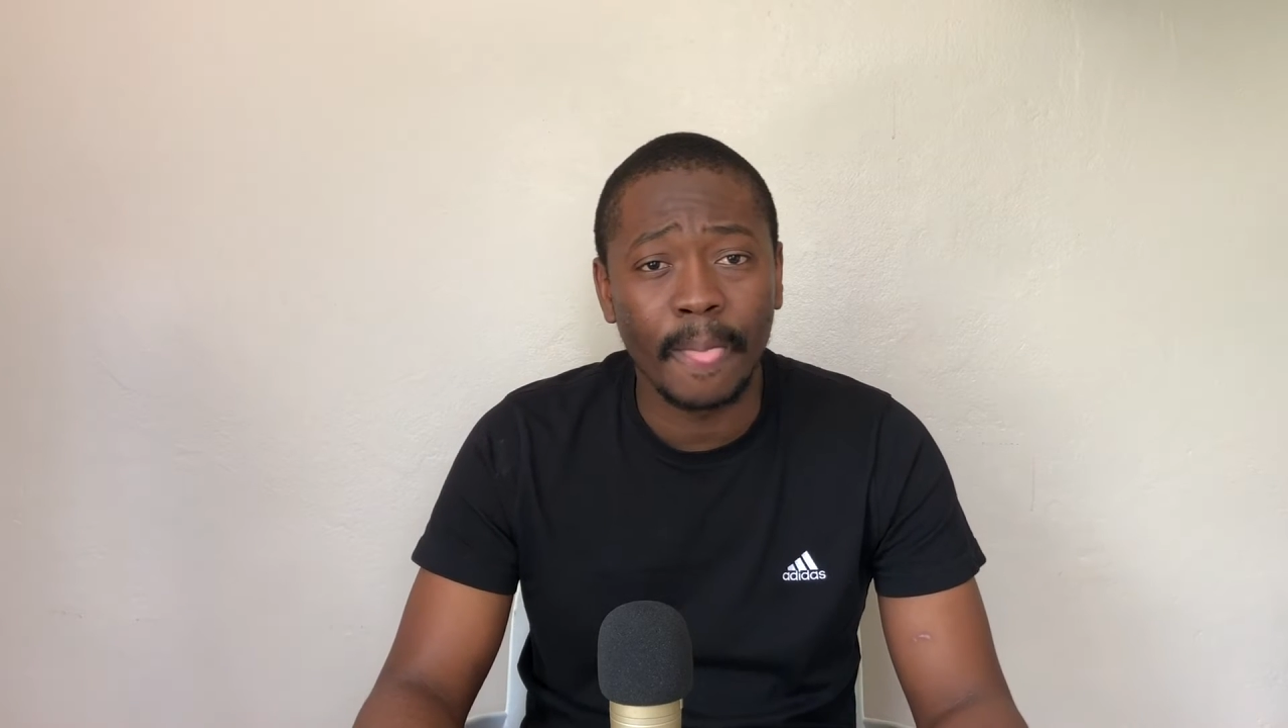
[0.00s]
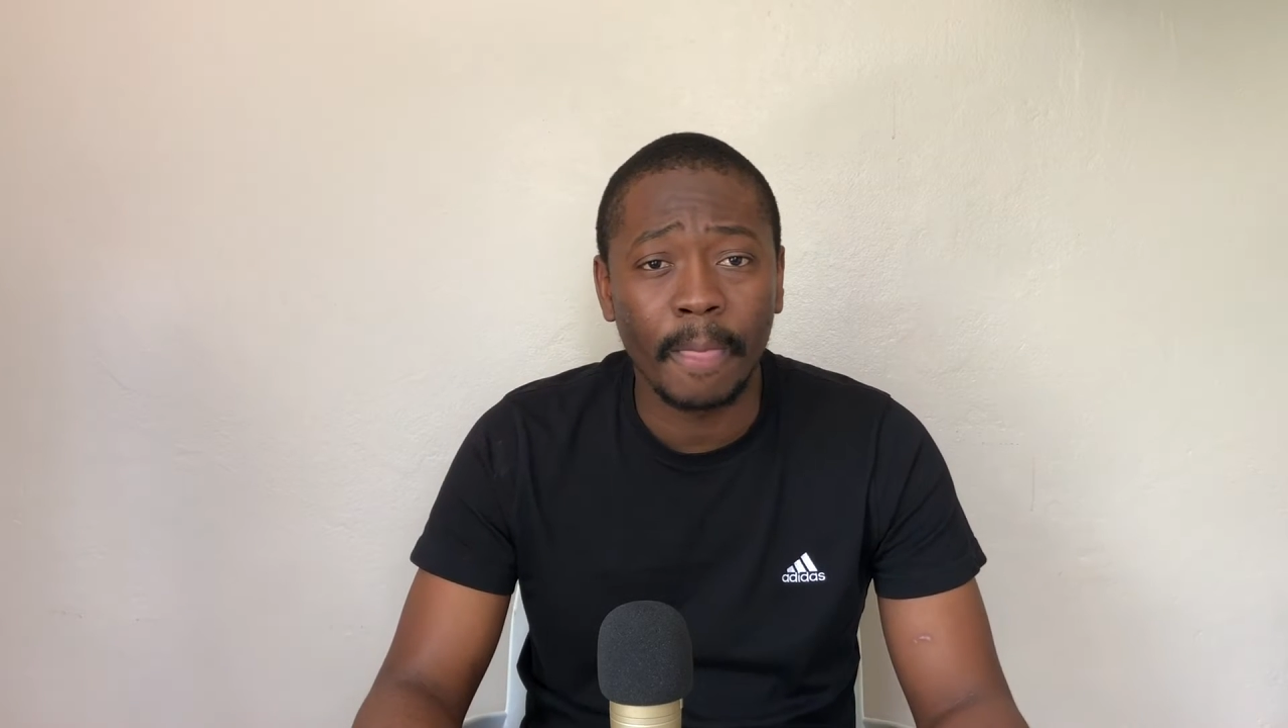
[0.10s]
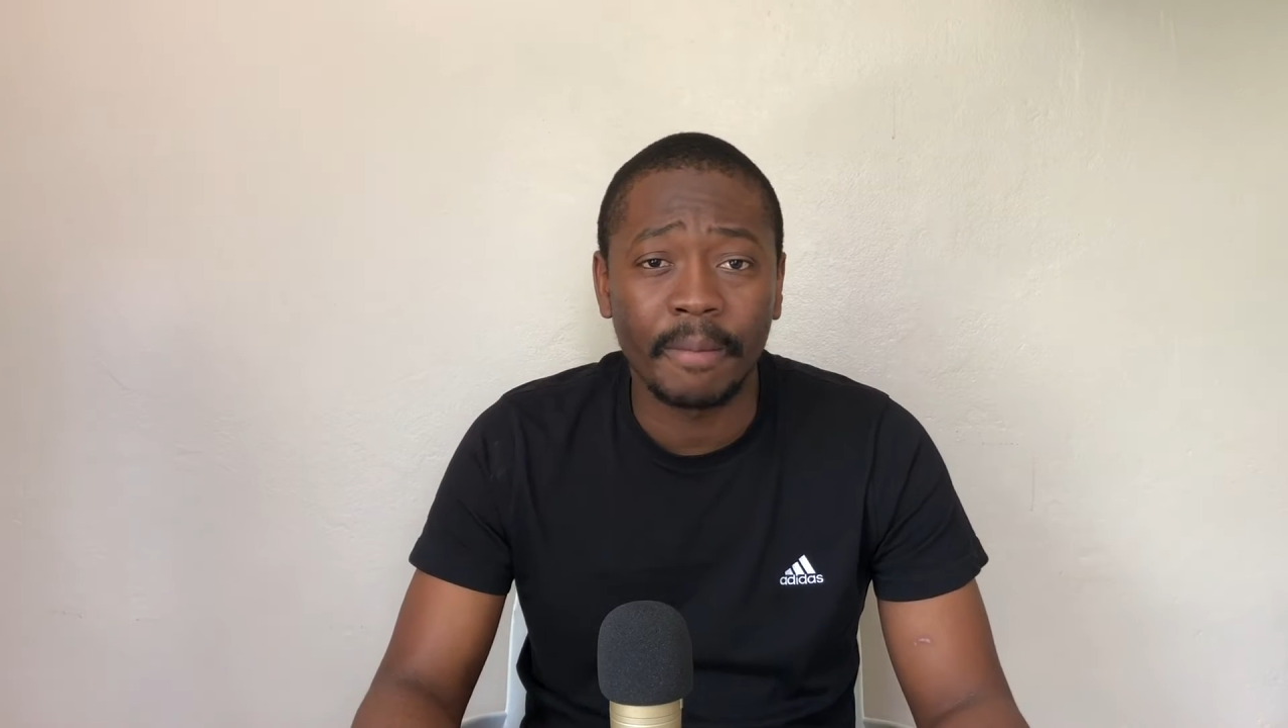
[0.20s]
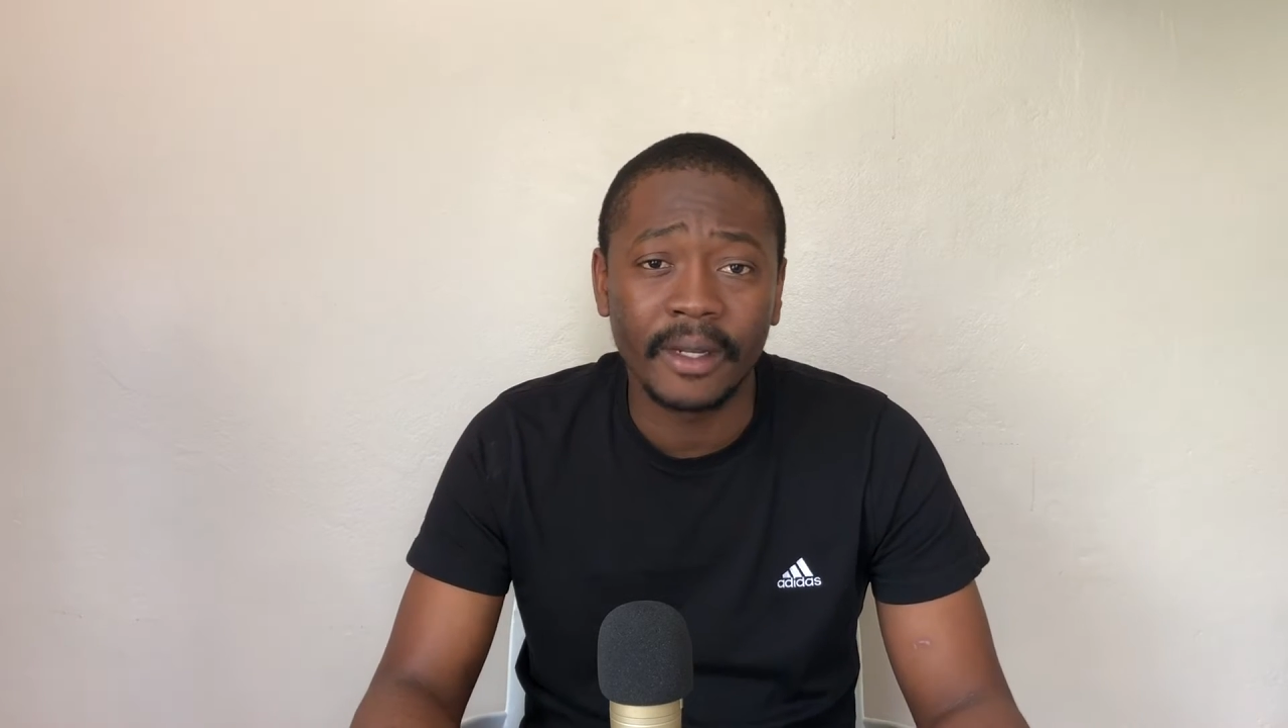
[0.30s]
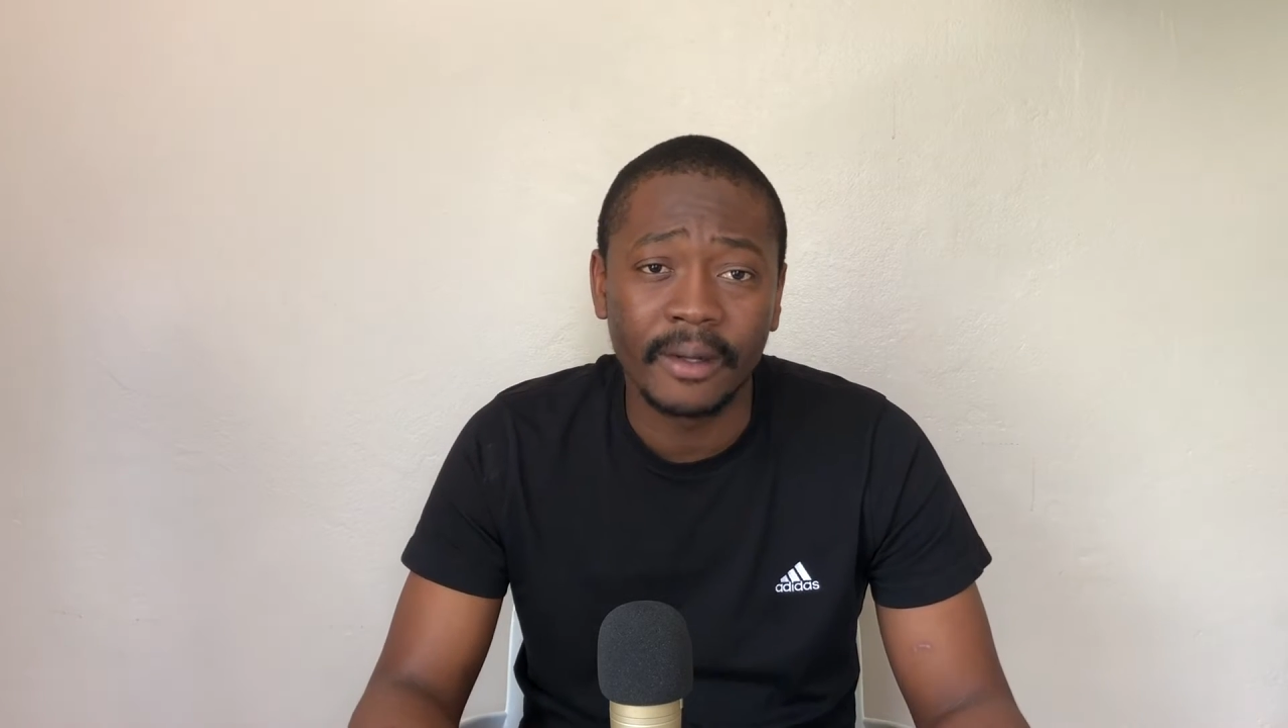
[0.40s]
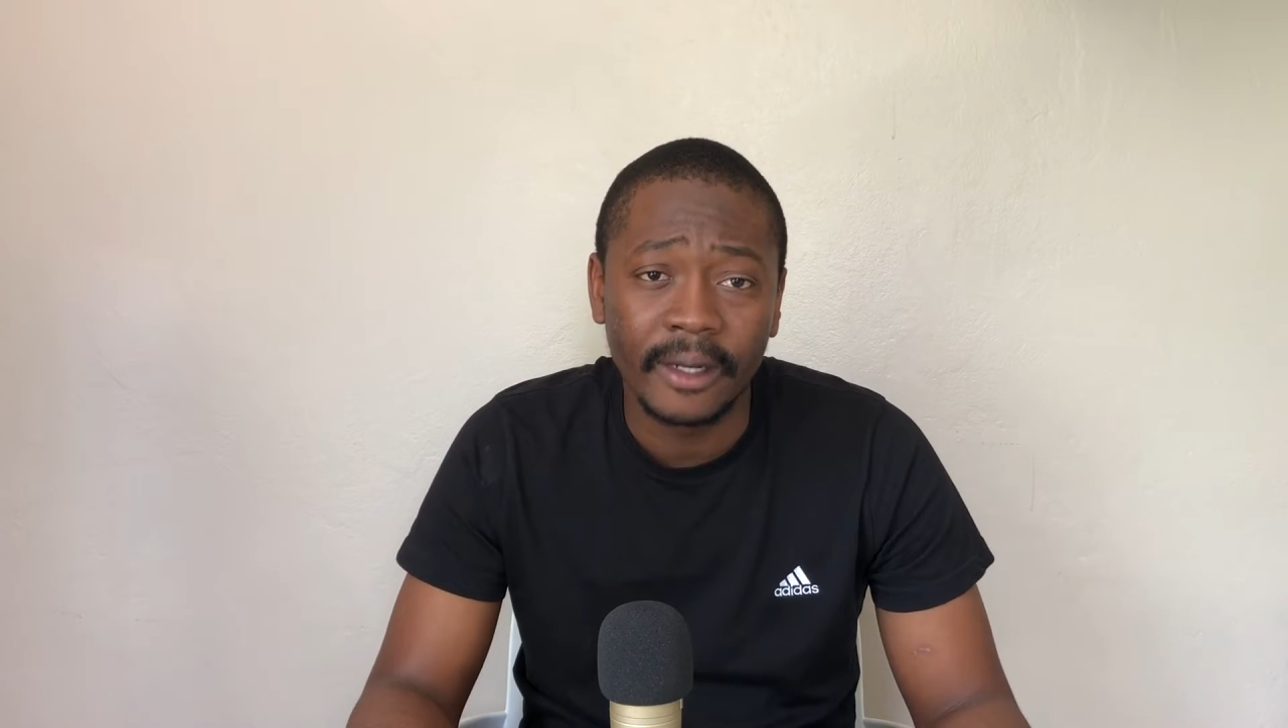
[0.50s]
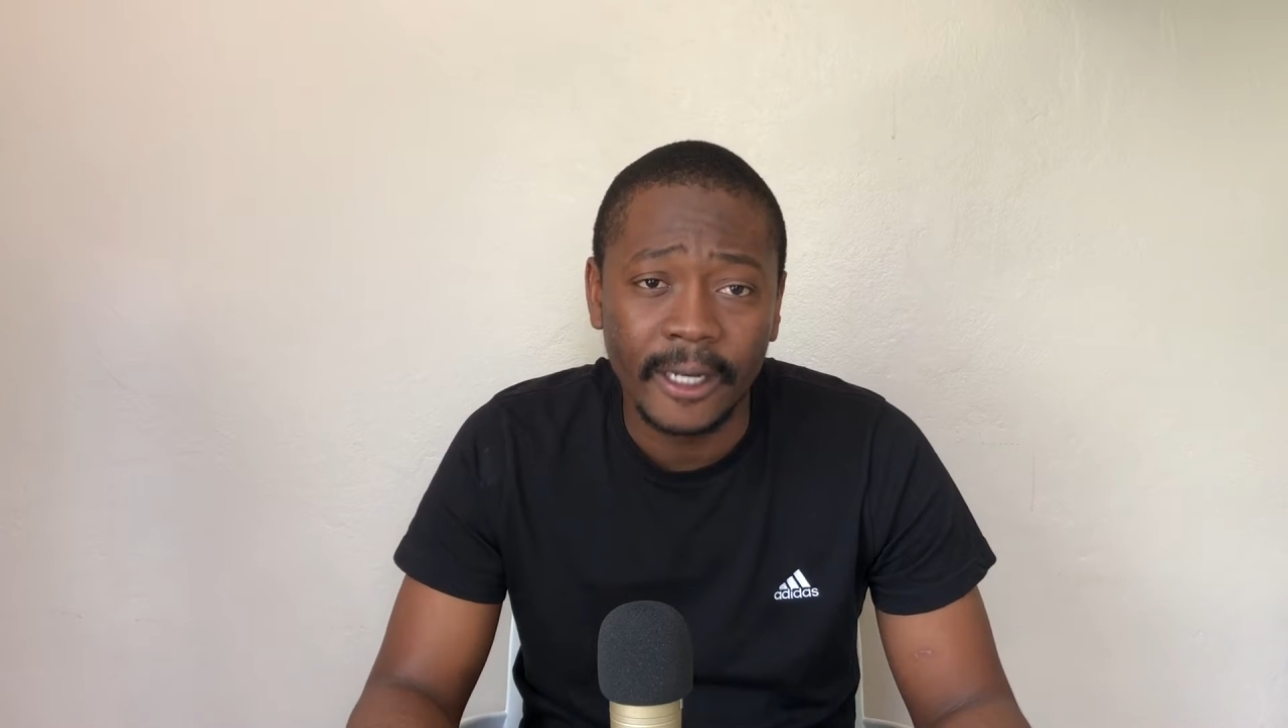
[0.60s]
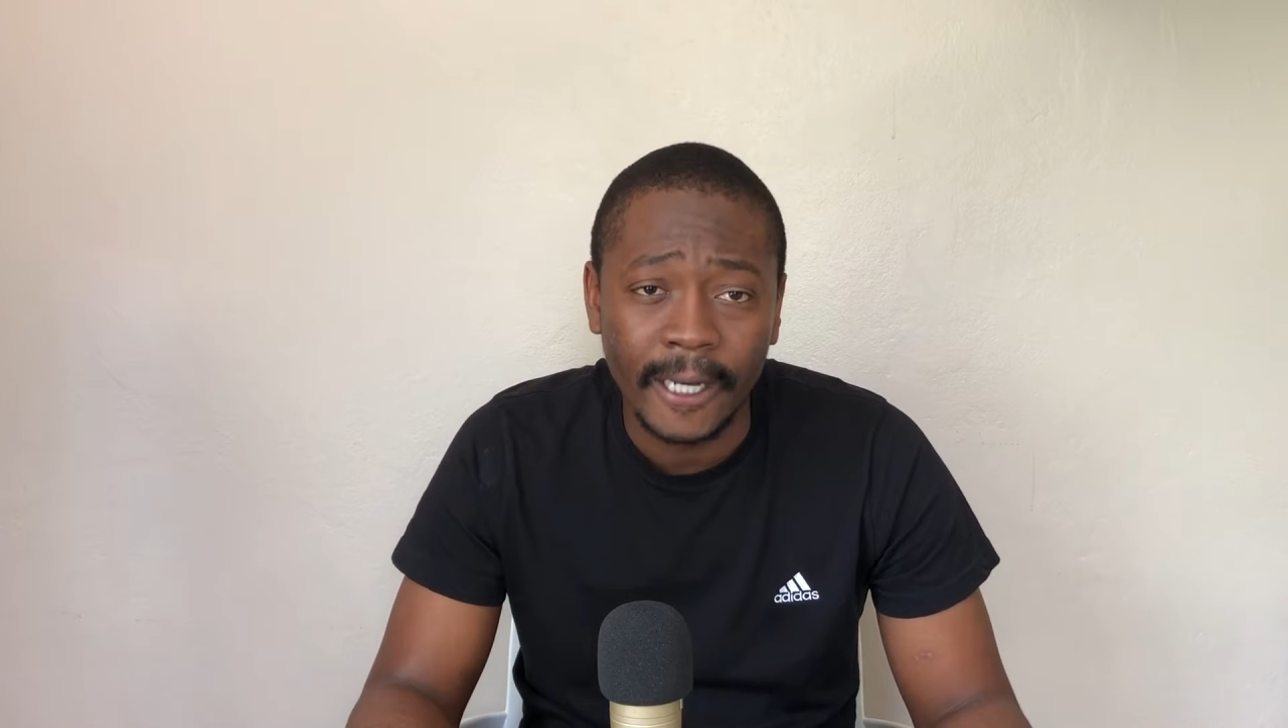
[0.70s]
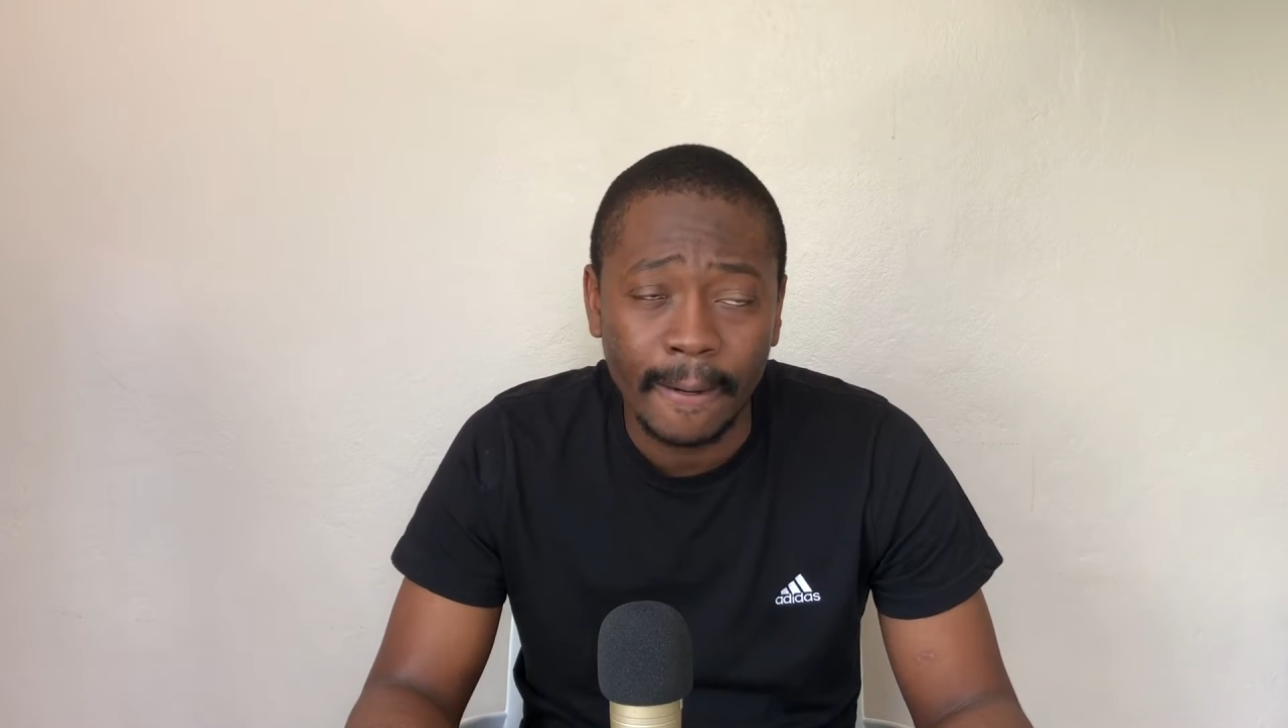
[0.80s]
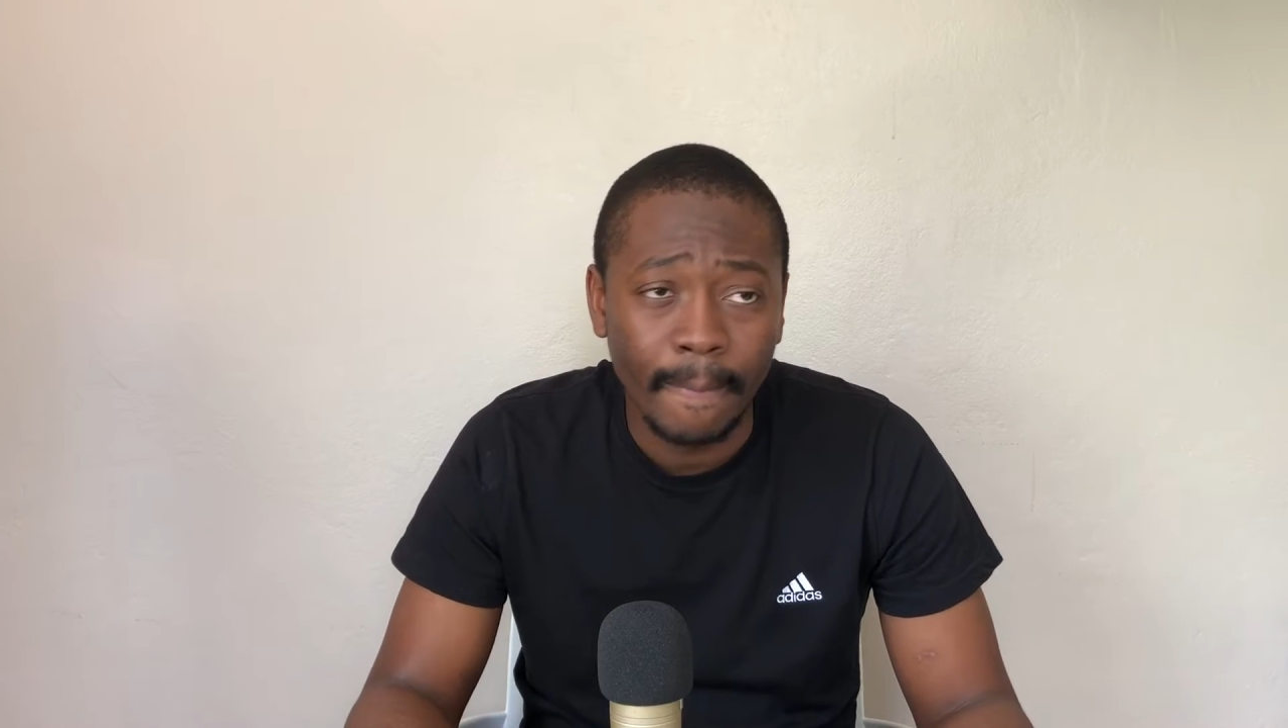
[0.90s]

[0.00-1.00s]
been